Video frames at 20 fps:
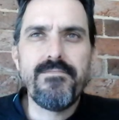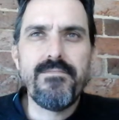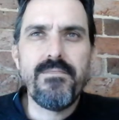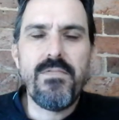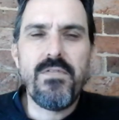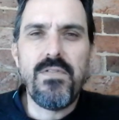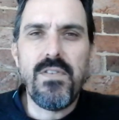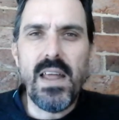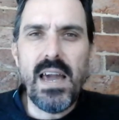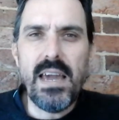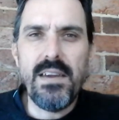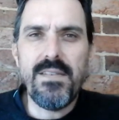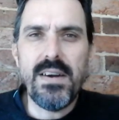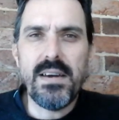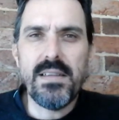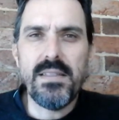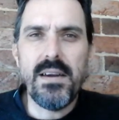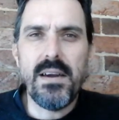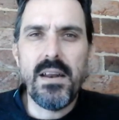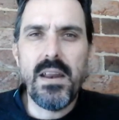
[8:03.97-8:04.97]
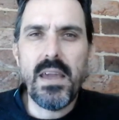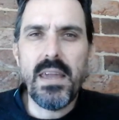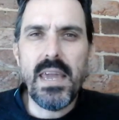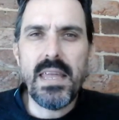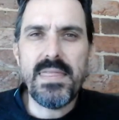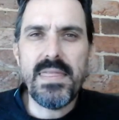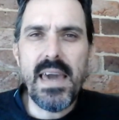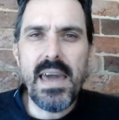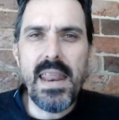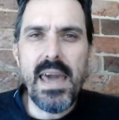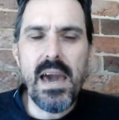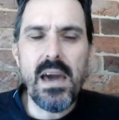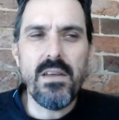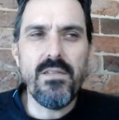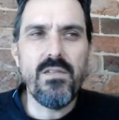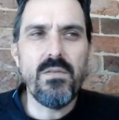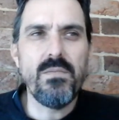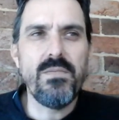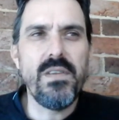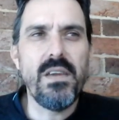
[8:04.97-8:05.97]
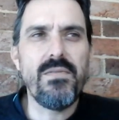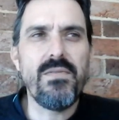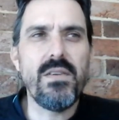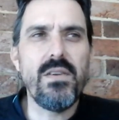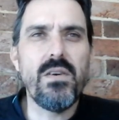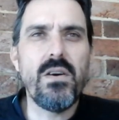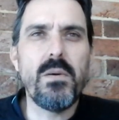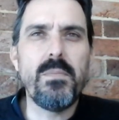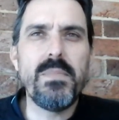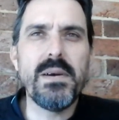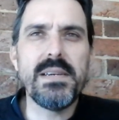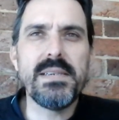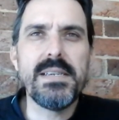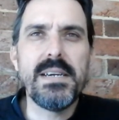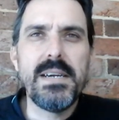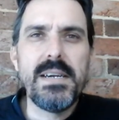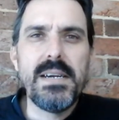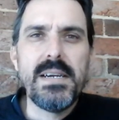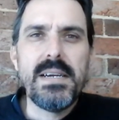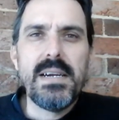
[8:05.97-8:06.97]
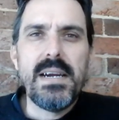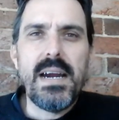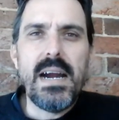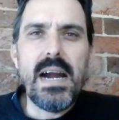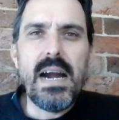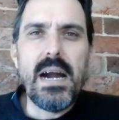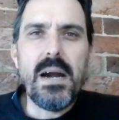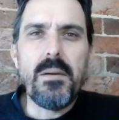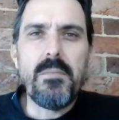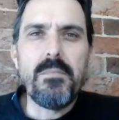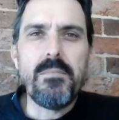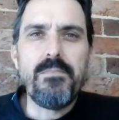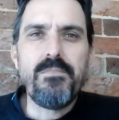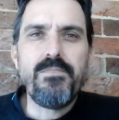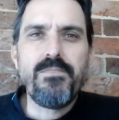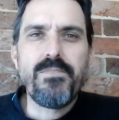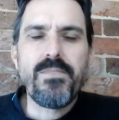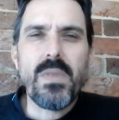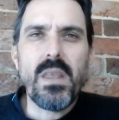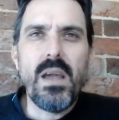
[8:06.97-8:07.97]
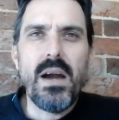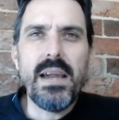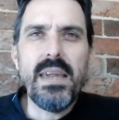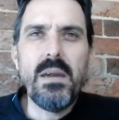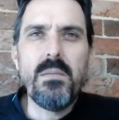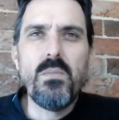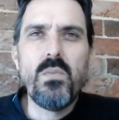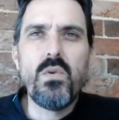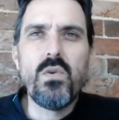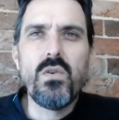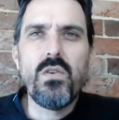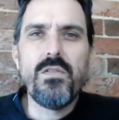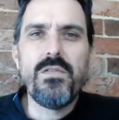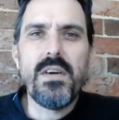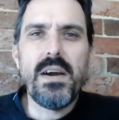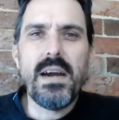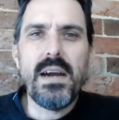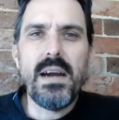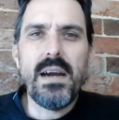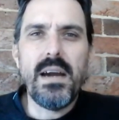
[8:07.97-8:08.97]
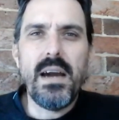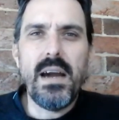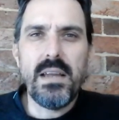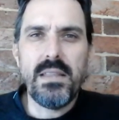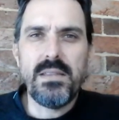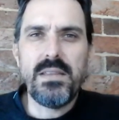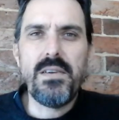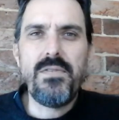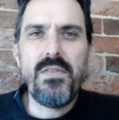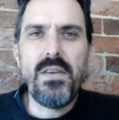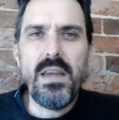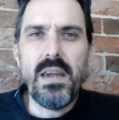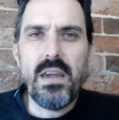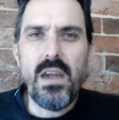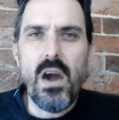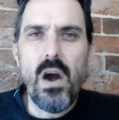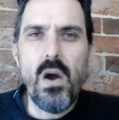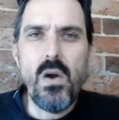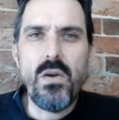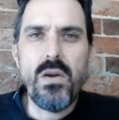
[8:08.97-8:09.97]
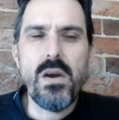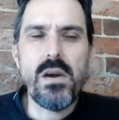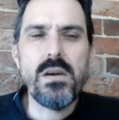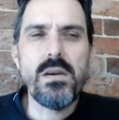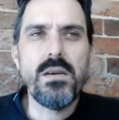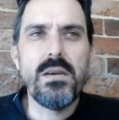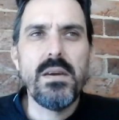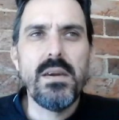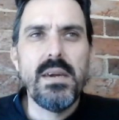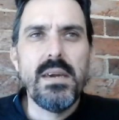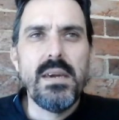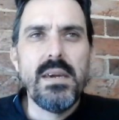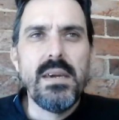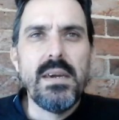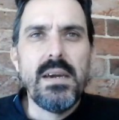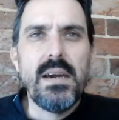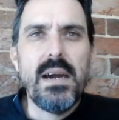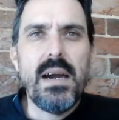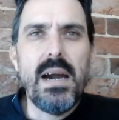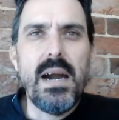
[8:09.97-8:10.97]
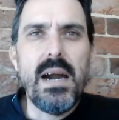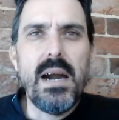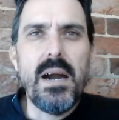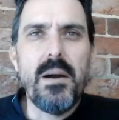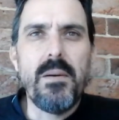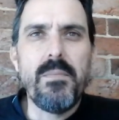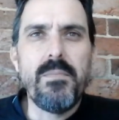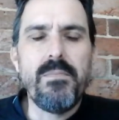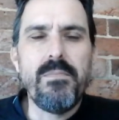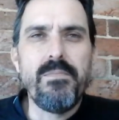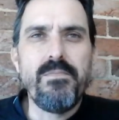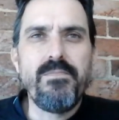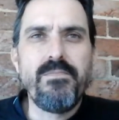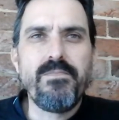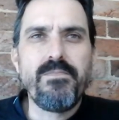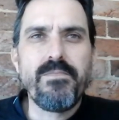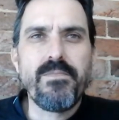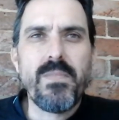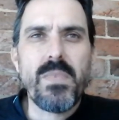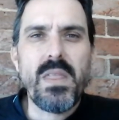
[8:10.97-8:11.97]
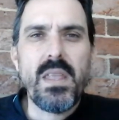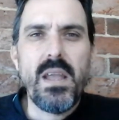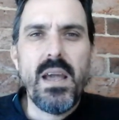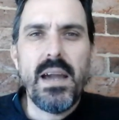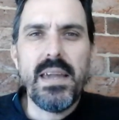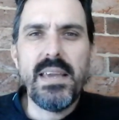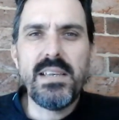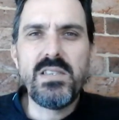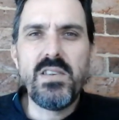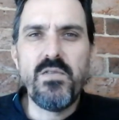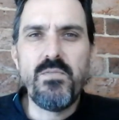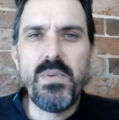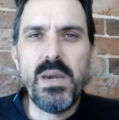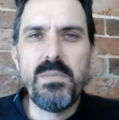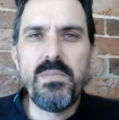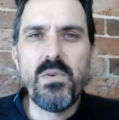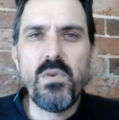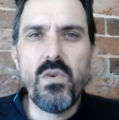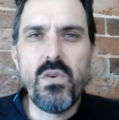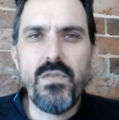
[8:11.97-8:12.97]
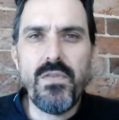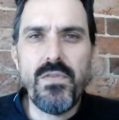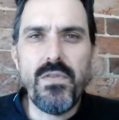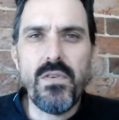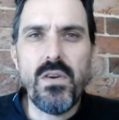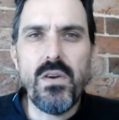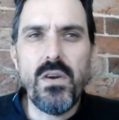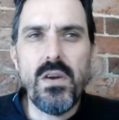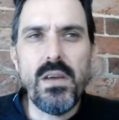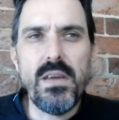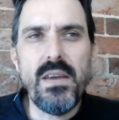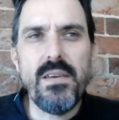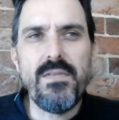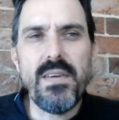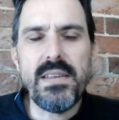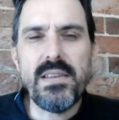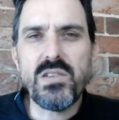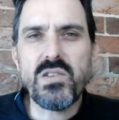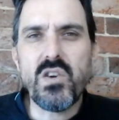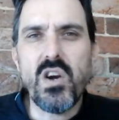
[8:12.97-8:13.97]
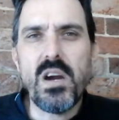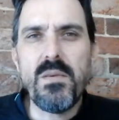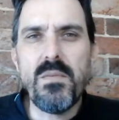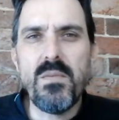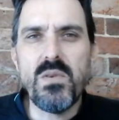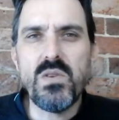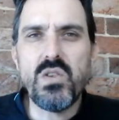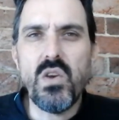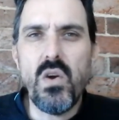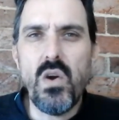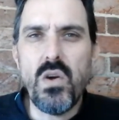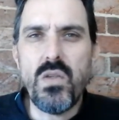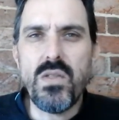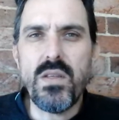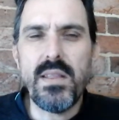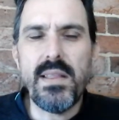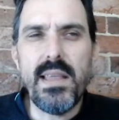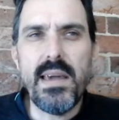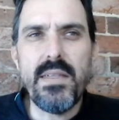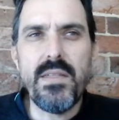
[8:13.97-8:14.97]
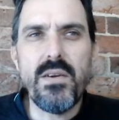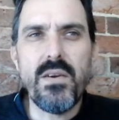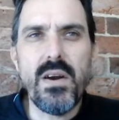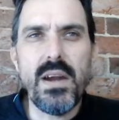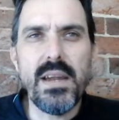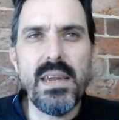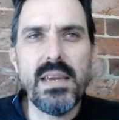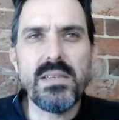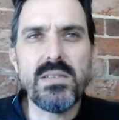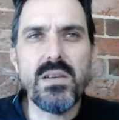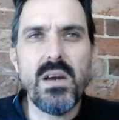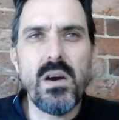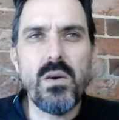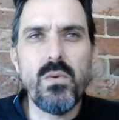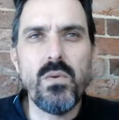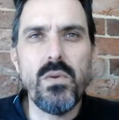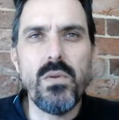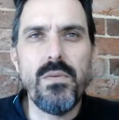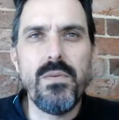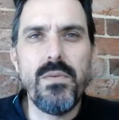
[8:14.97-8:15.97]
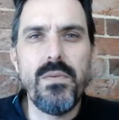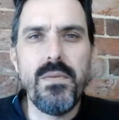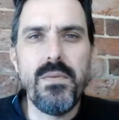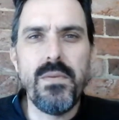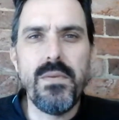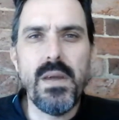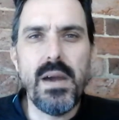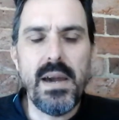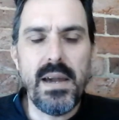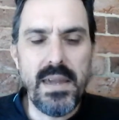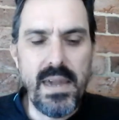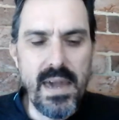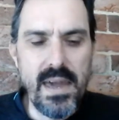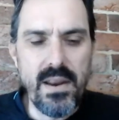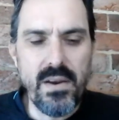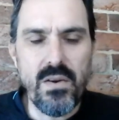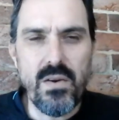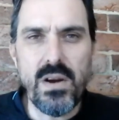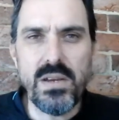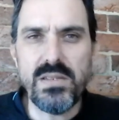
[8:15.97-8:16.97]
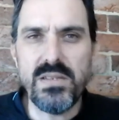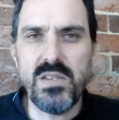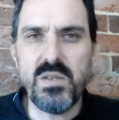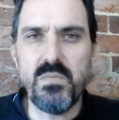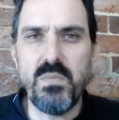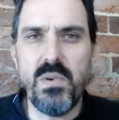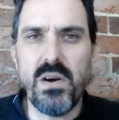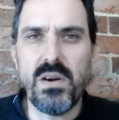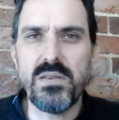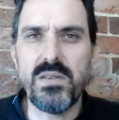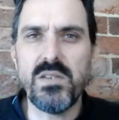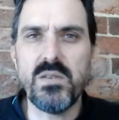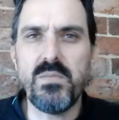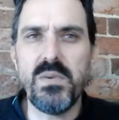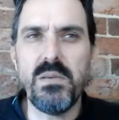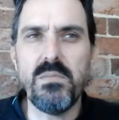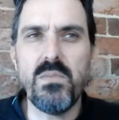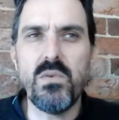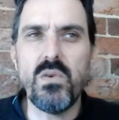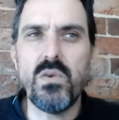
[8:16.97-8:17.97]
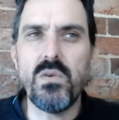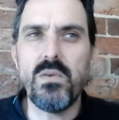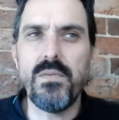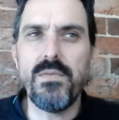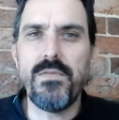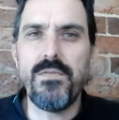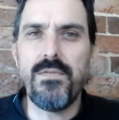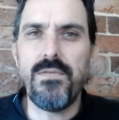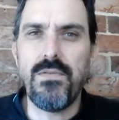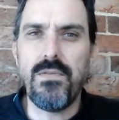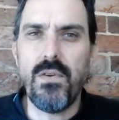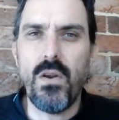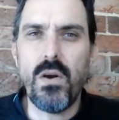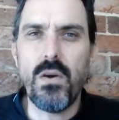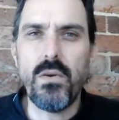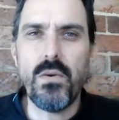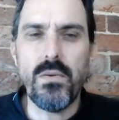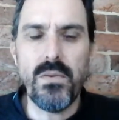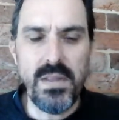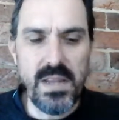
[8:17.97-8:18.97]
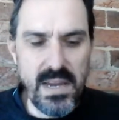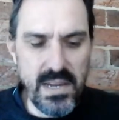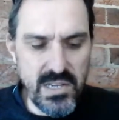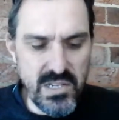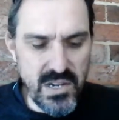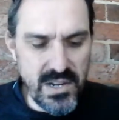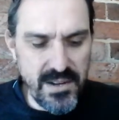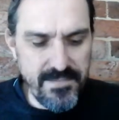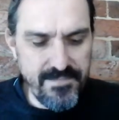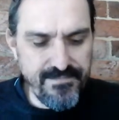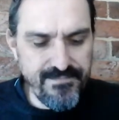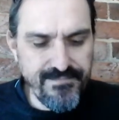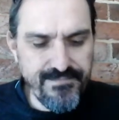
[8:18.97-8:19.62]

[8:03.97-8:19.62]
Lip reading: flavour. I don't get that out of them, definitely not. But I get more of definitely a cocoa. I guess if people if they describe them as earth and leather, I guess I would categorise this box as being more floral in nature.